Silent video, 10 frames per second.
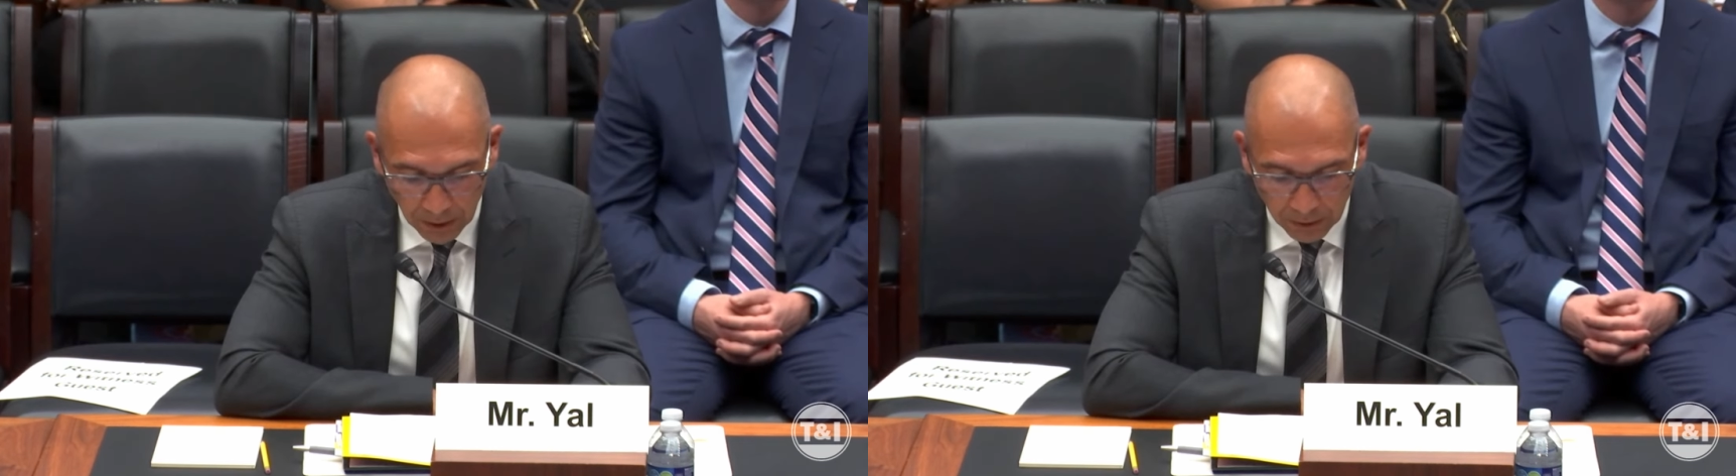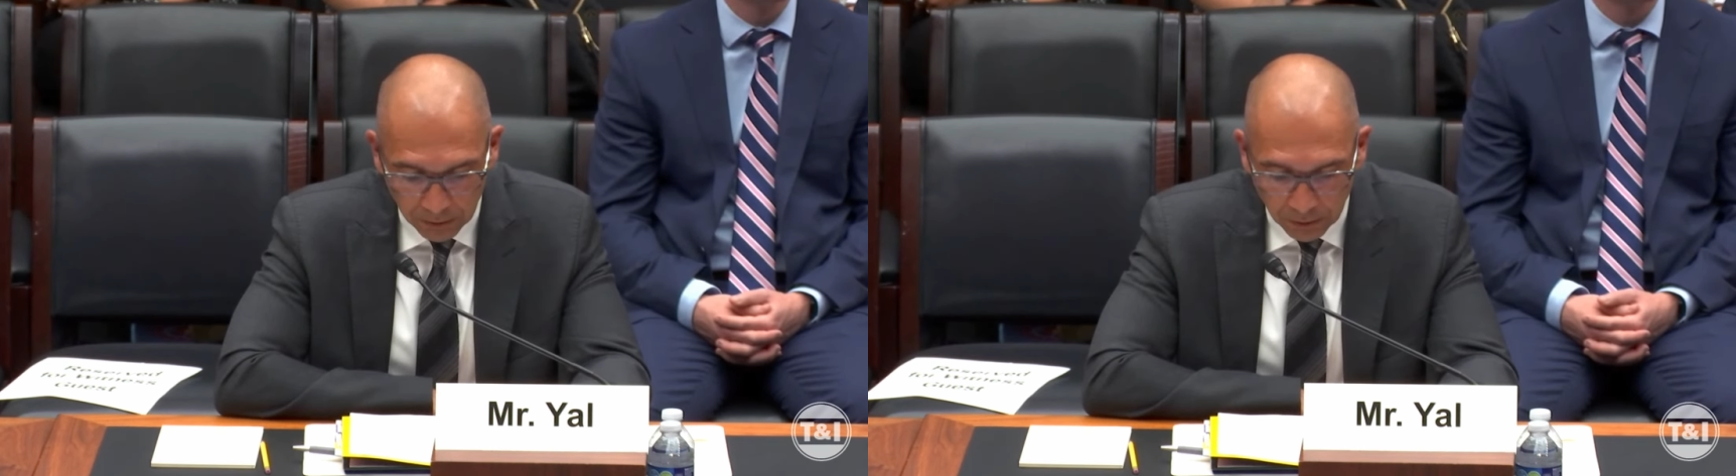We
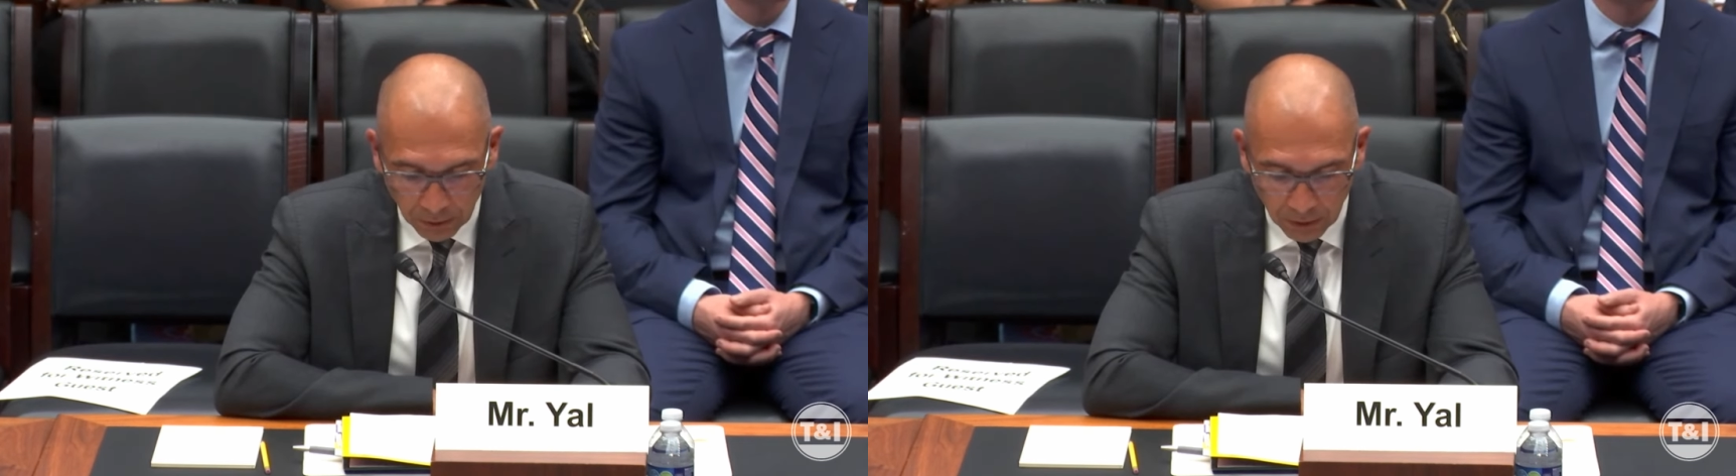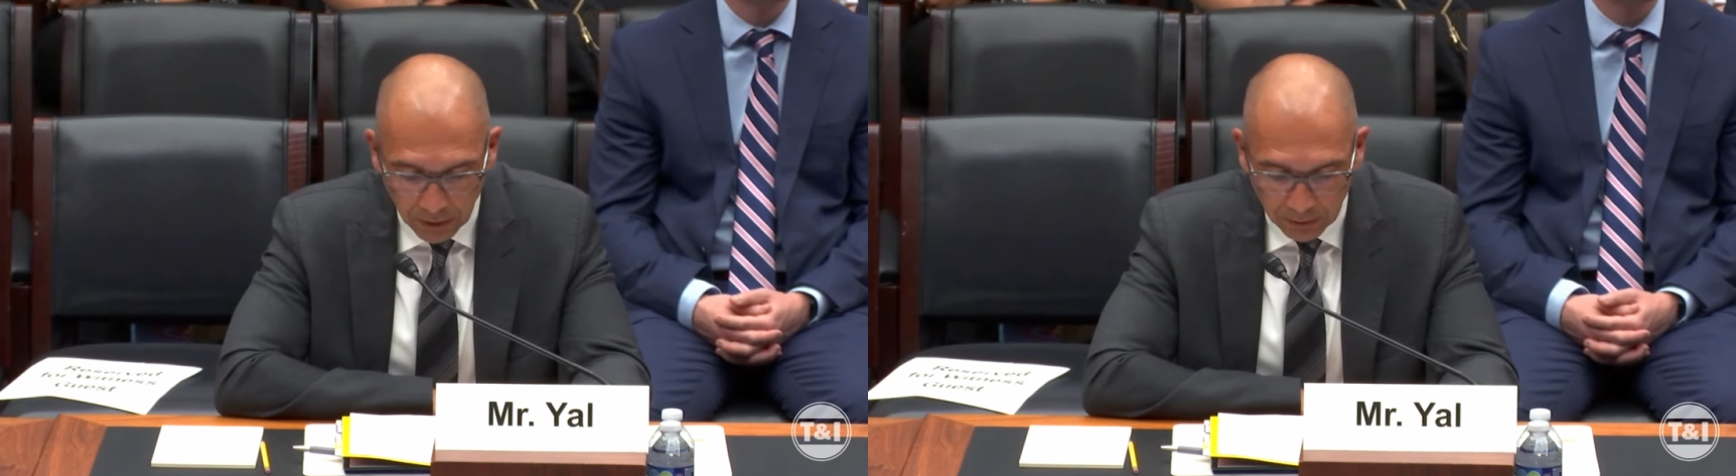are
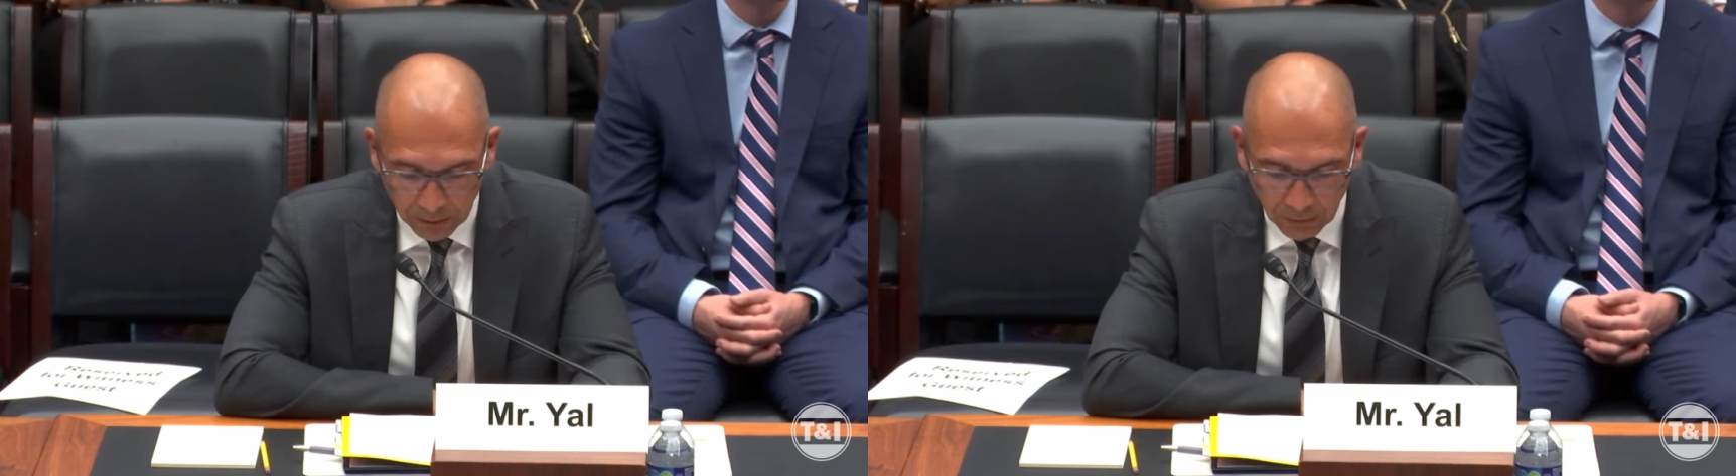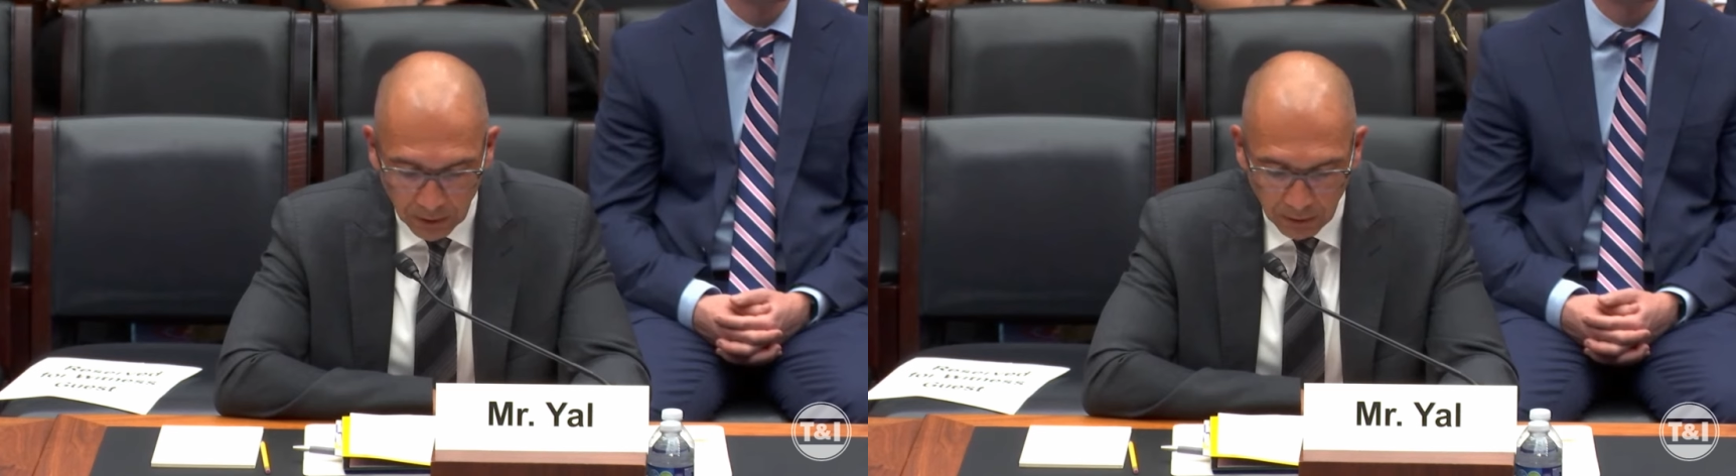concerned that
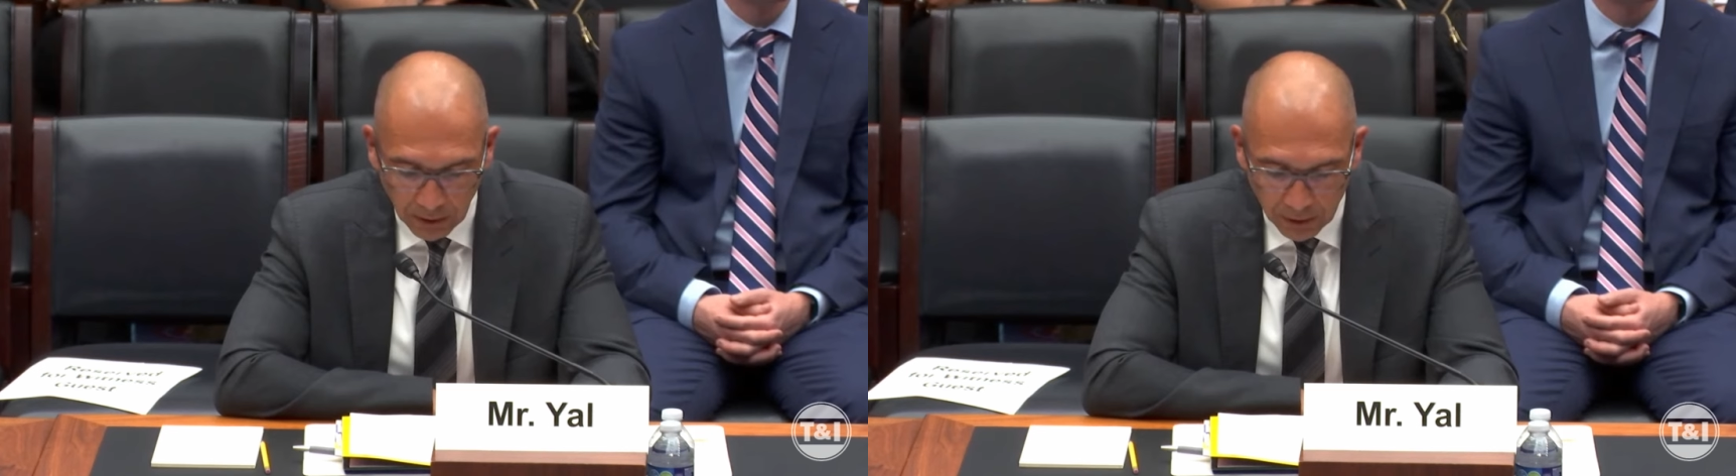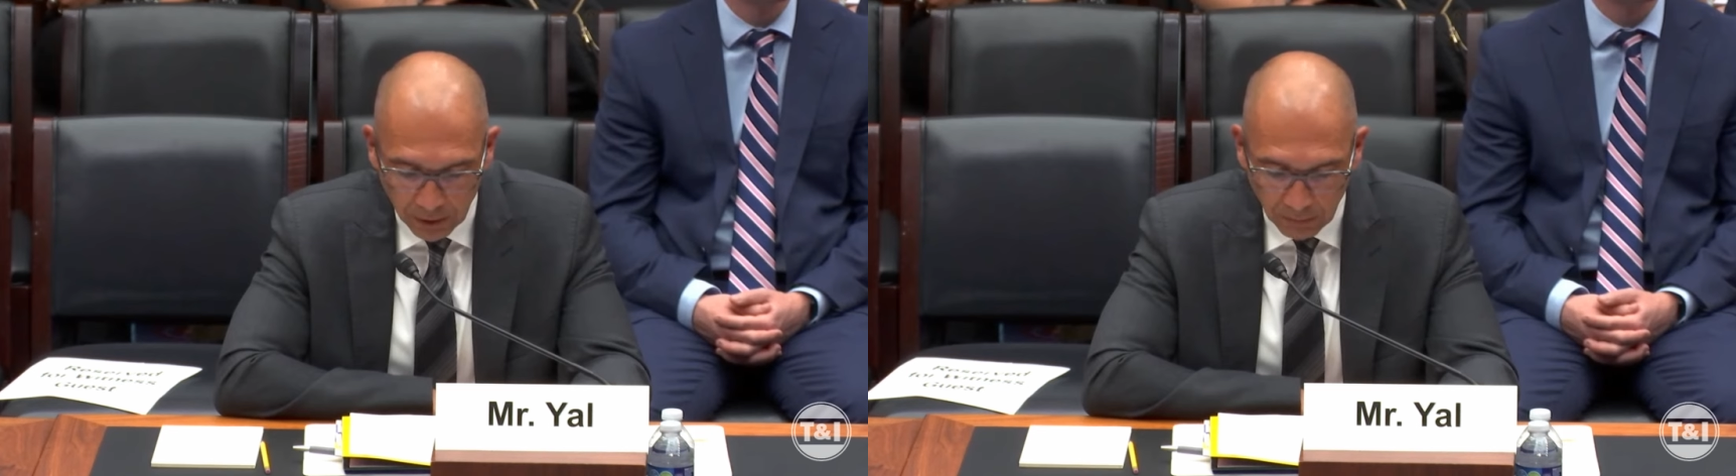this
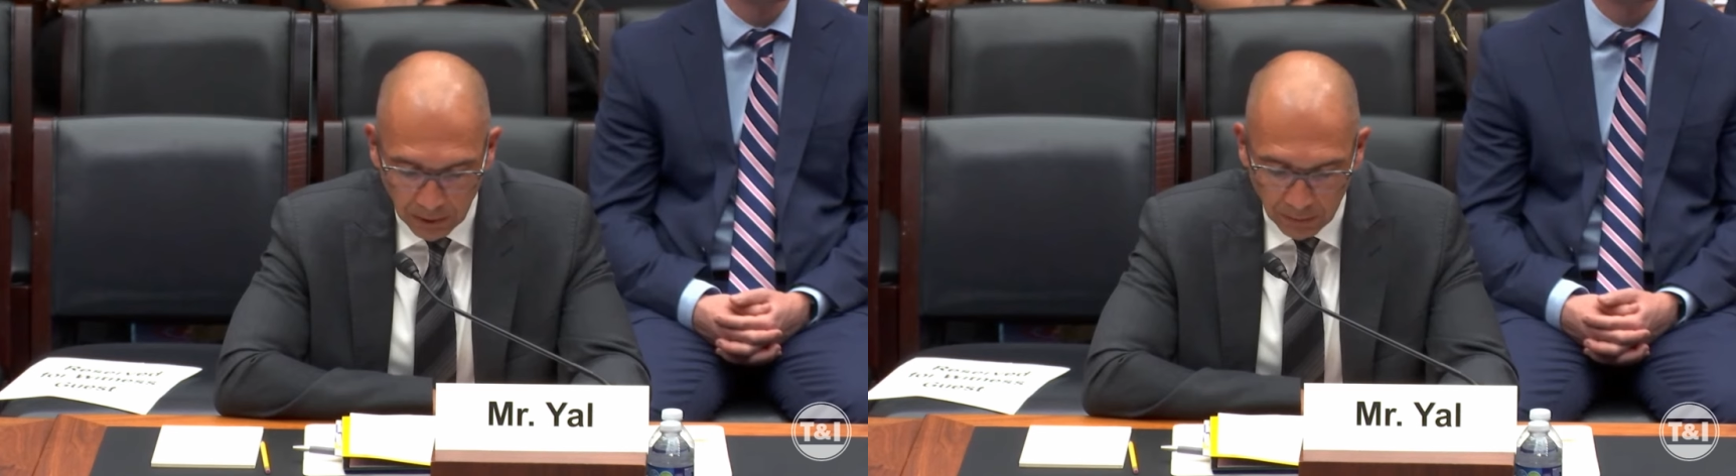regulation